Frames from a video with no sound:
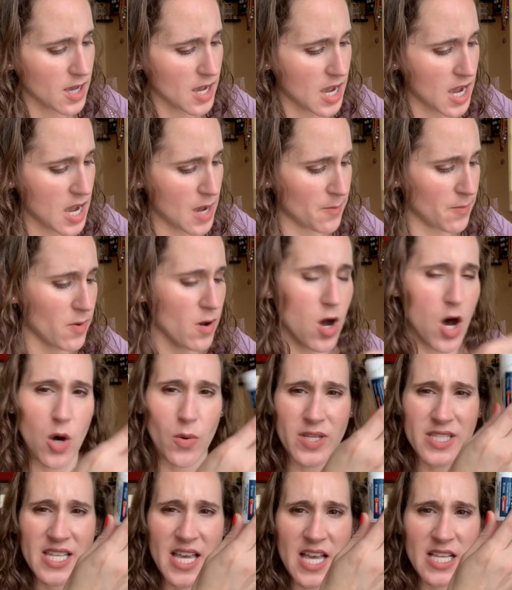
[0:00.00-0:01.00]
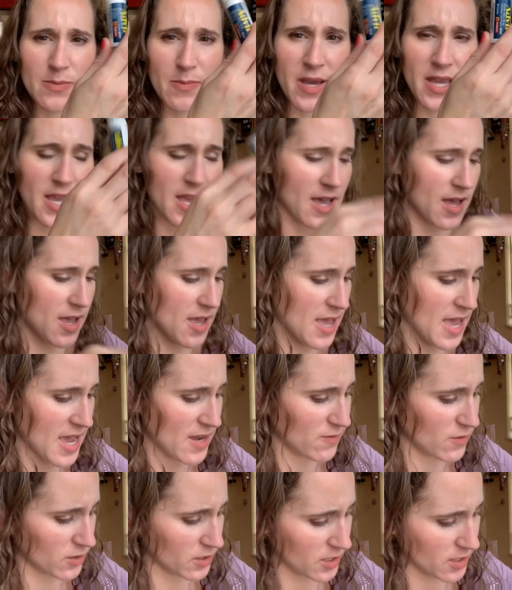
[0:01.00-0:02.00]
Um, always has my
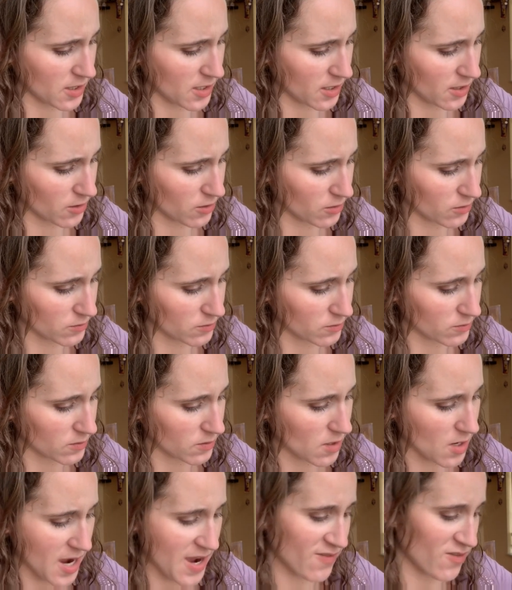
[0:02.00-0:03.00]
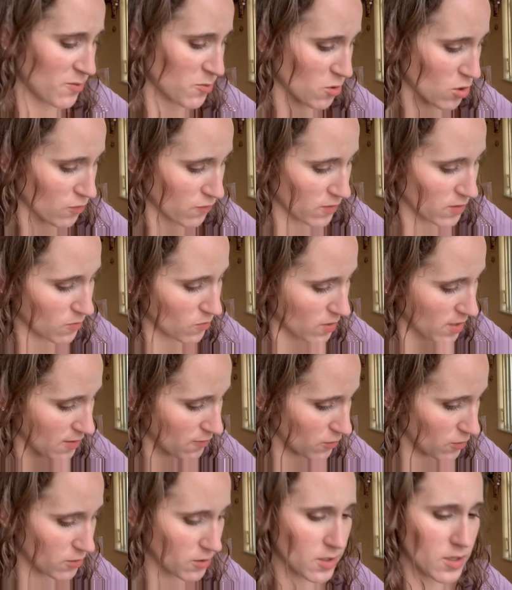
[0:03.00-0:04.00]
Advil in there, ibuprofen,
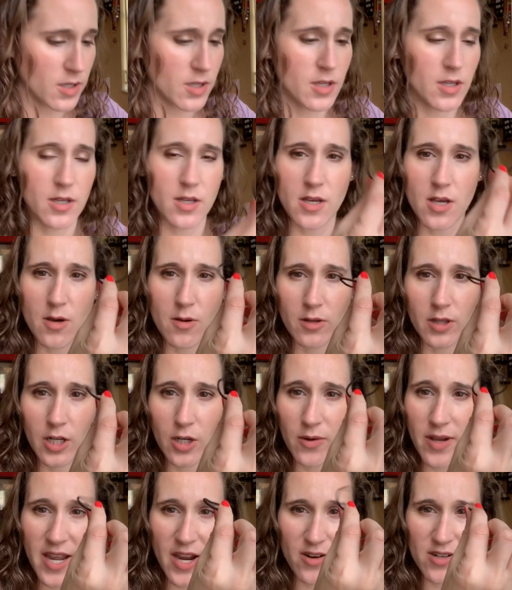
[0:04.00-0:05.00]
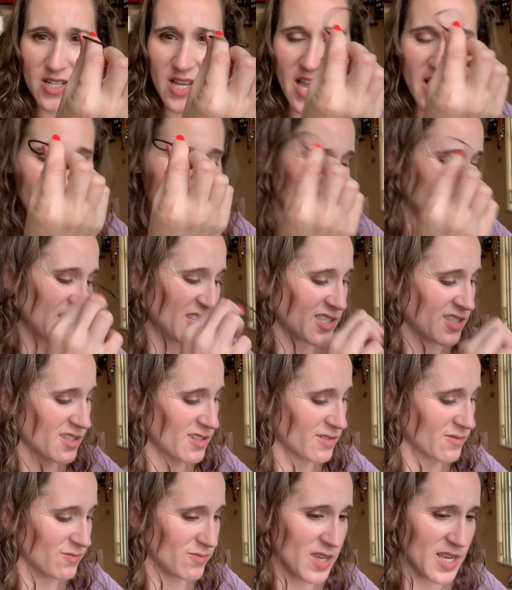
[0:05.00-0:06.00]
whatever. A little hair tie
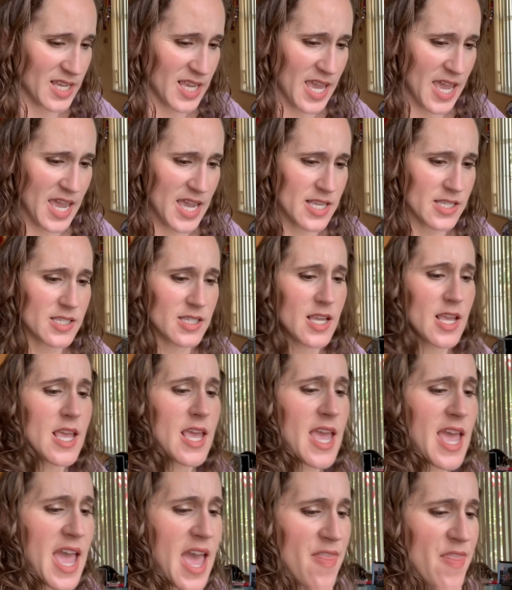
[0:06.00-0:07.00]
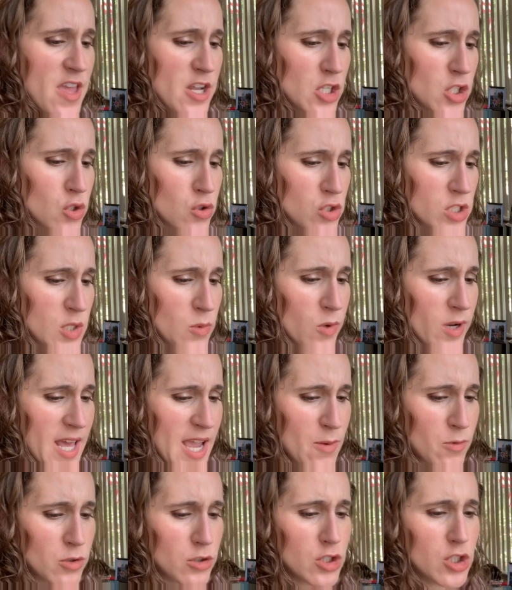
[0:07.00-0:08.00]
just in case. And then usually what
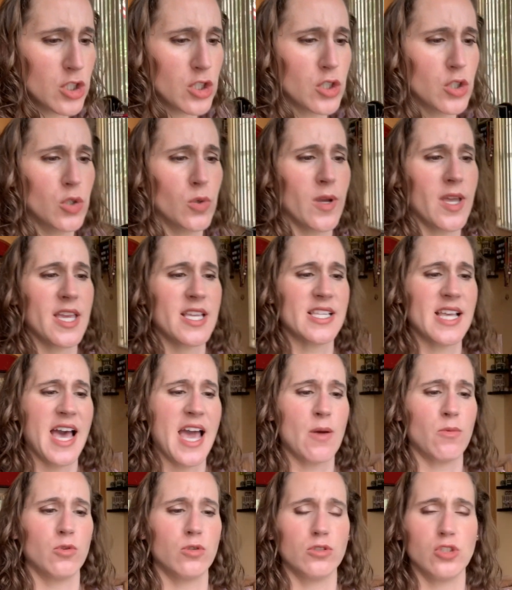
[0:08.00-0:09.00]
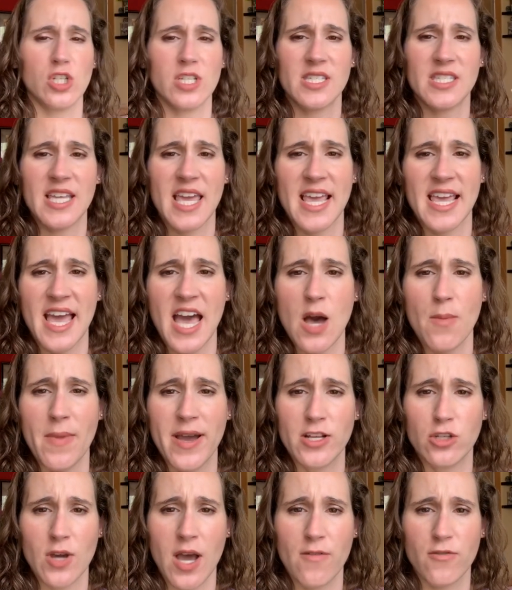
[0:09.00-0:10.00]
I will do is I will just take out my
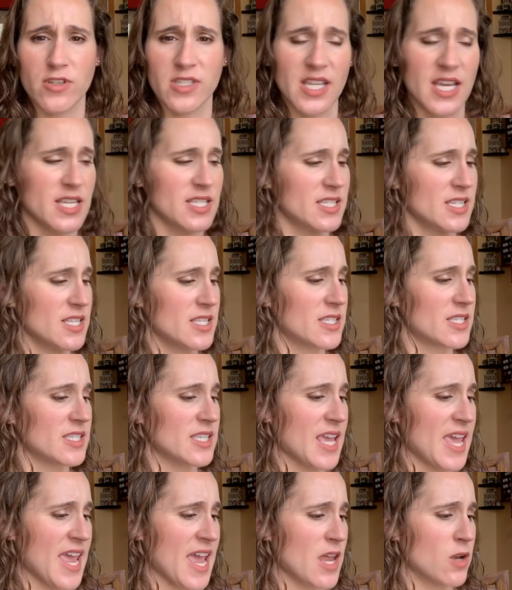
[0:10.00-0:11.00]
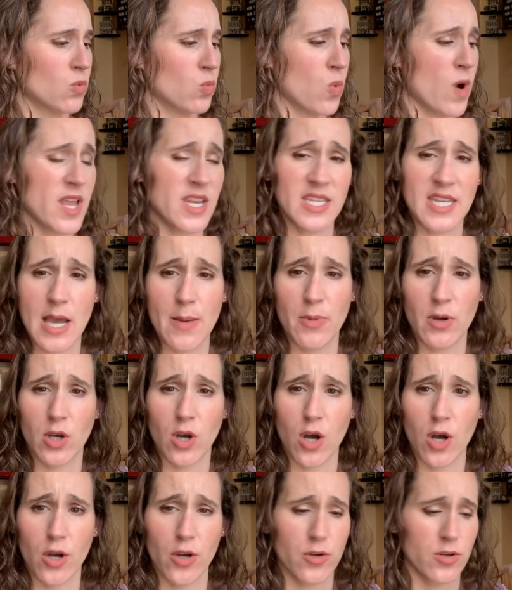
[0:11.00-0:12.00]
driver's license and one debit
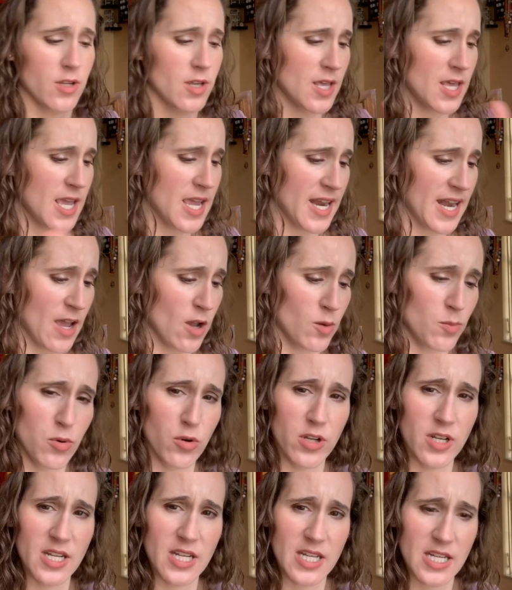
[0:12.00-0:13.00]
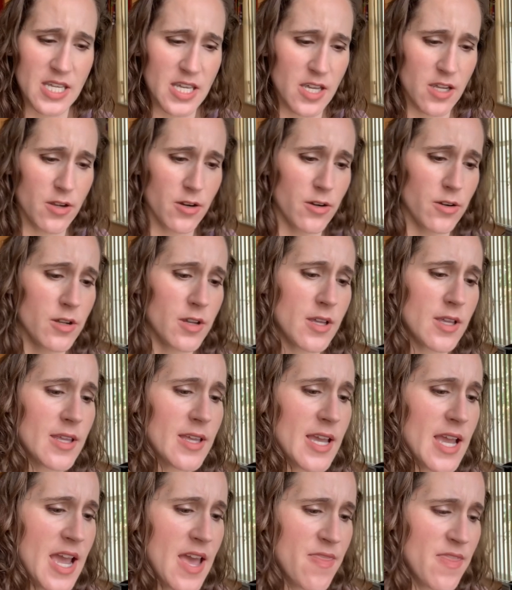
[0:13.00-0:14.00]
card and I'll put it in here
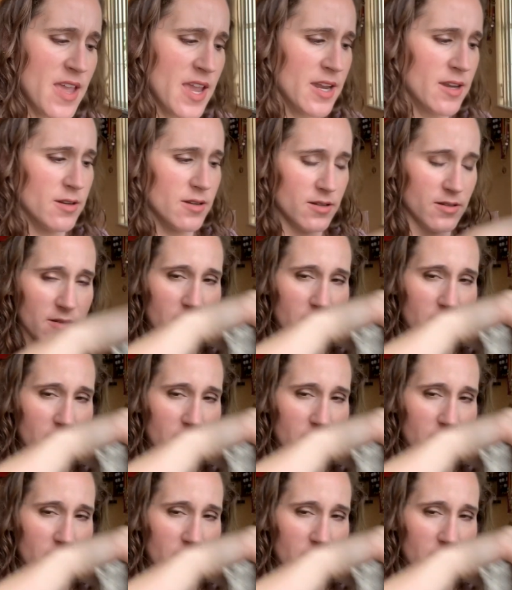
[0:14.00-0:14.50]
and then